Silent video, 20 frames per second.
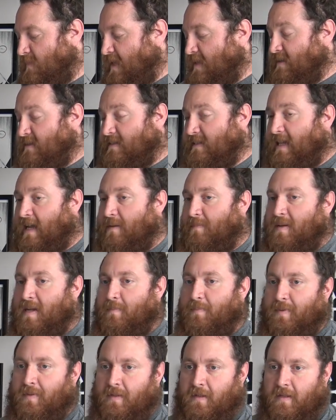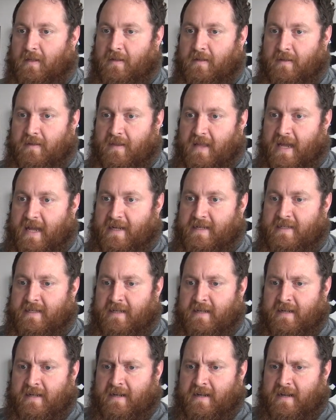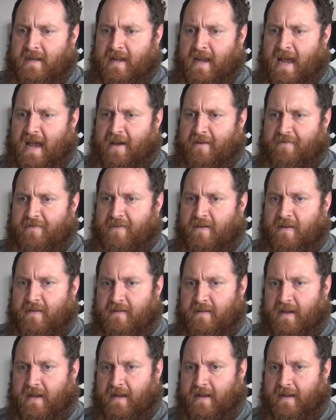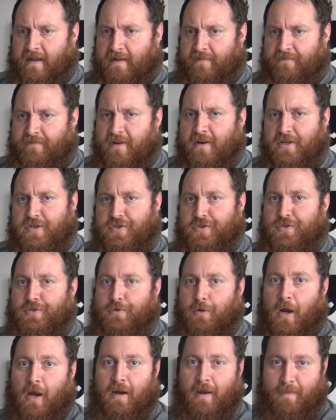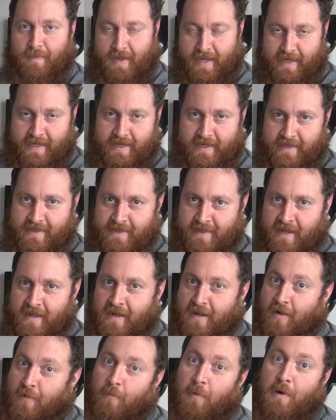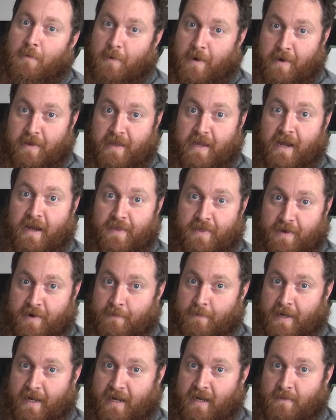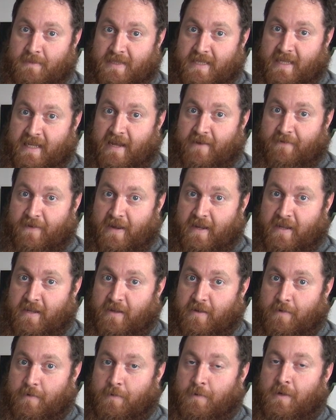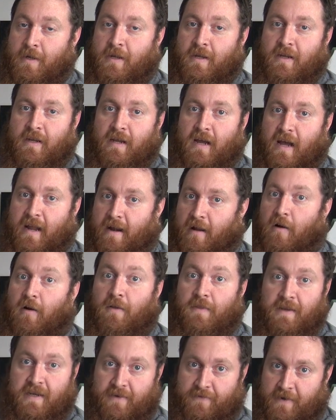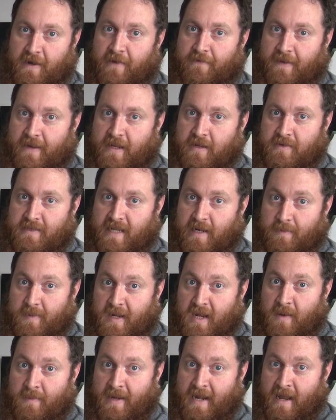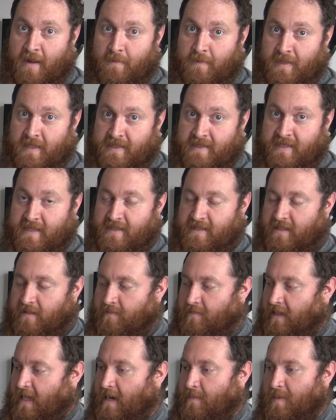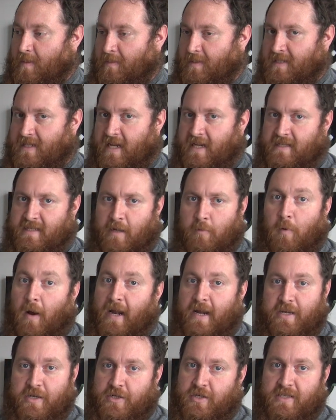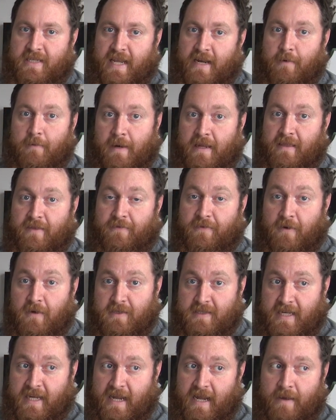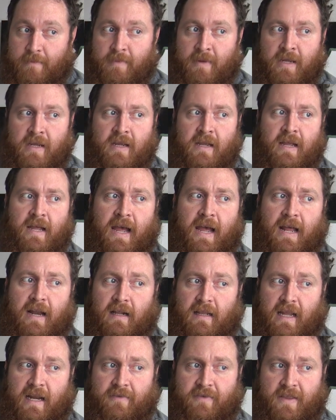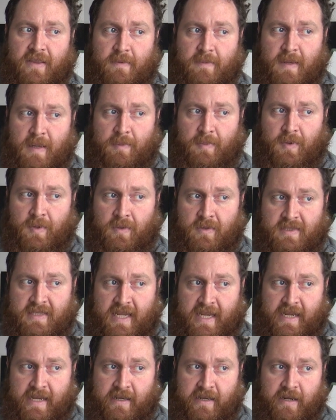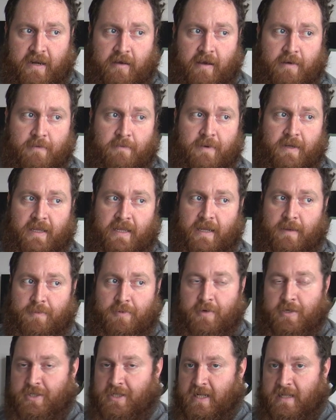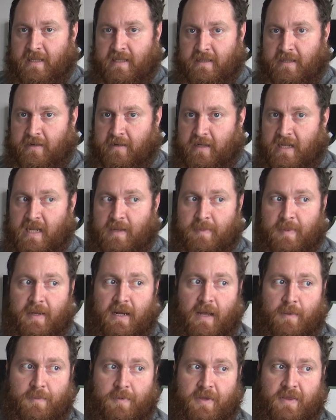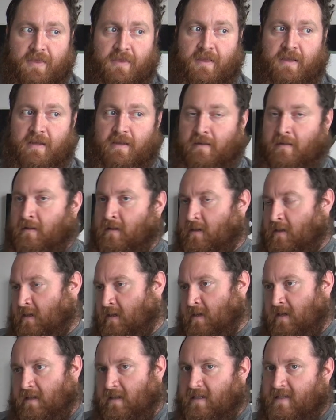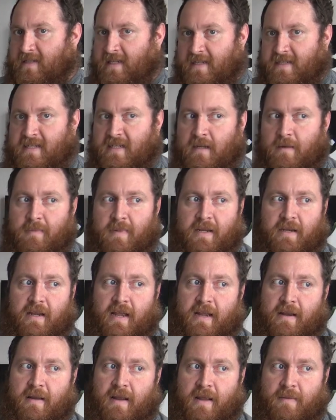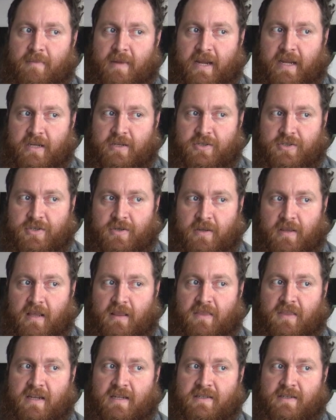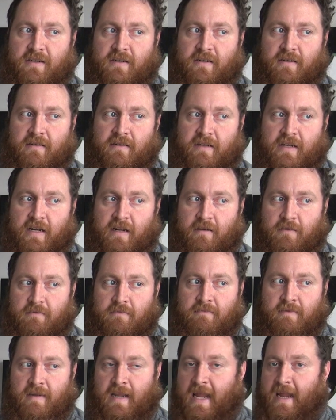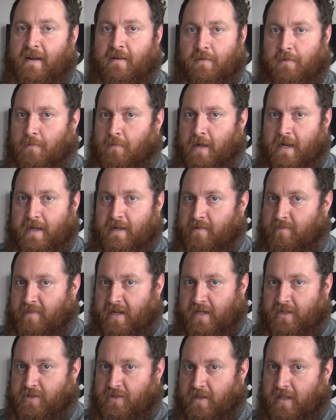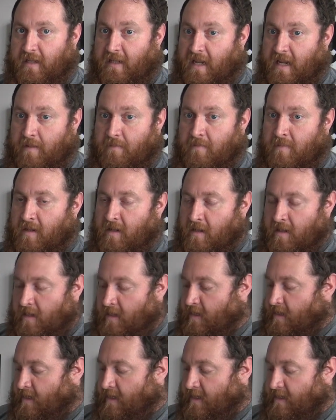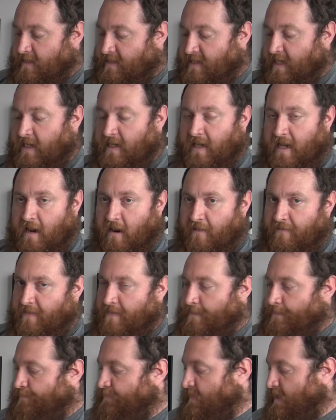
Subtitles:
there's a lot of people that have very strong opinions one way or the other when it comes to the FAQ and all the different FAQs that have been coming out with the system. A lot of people say, it's like, why didn't you just get it right the first time? And a lot of other people saying, you know, I really appreciate that they're keeping up with the system and making sure that things are, you know, handled right and make sure the game is taken care of.